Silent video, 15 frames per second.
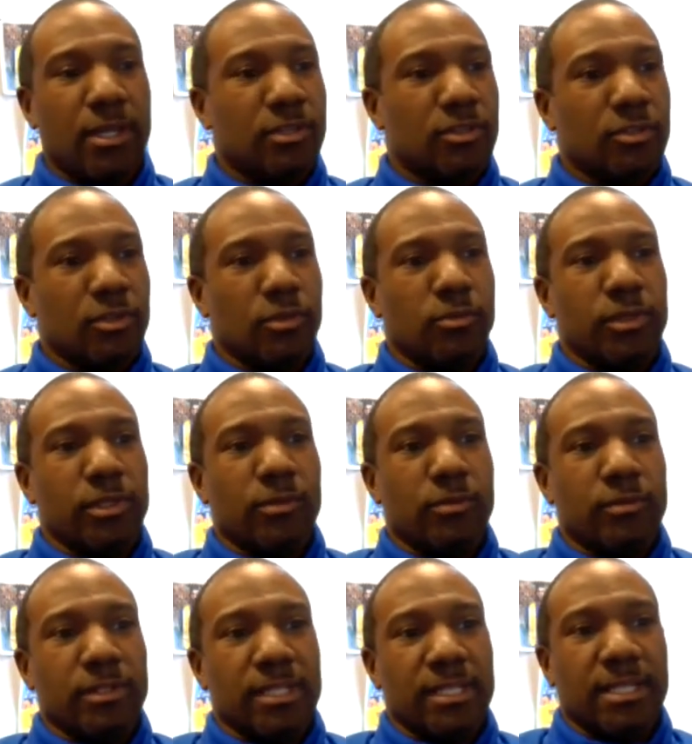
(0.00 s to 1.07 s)
So we don't
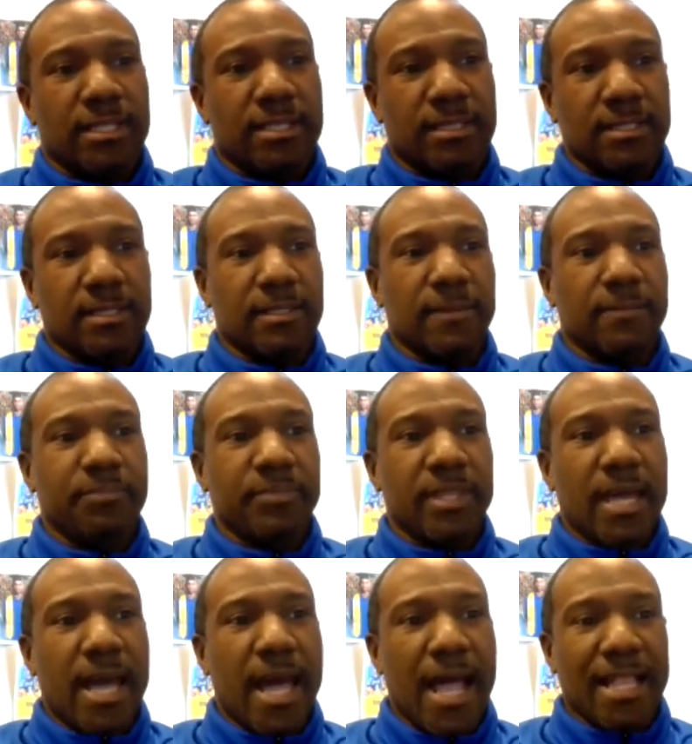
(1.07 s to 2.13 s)
really get the
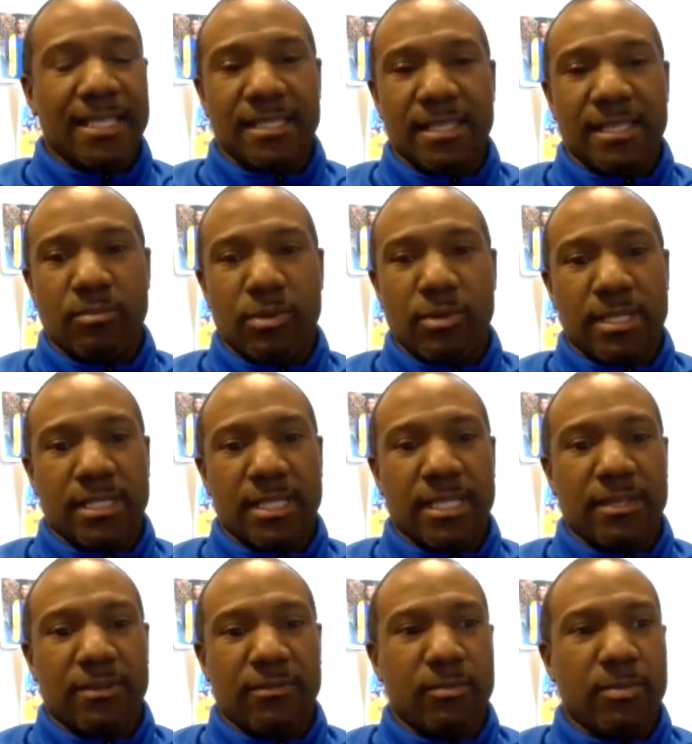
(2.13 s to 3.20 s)
holiday break
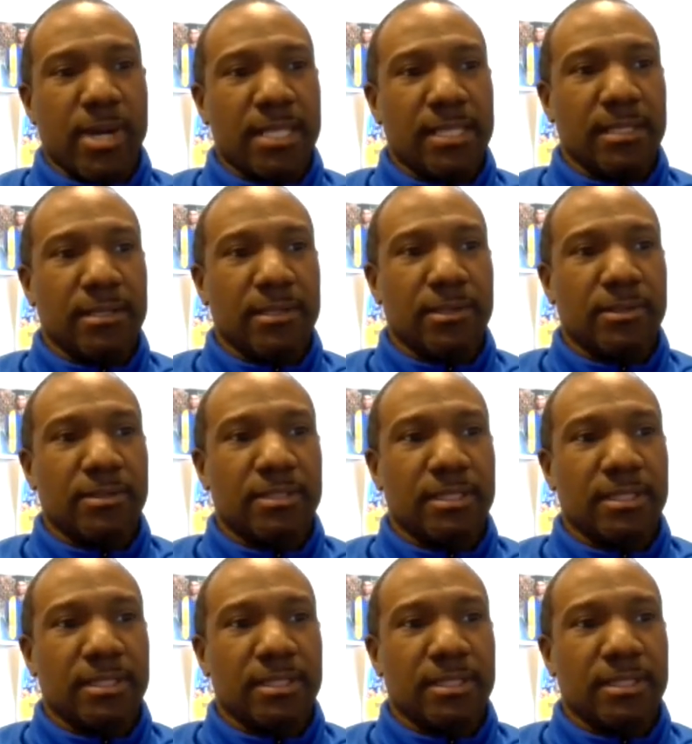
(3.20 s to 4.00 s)
like everybody else.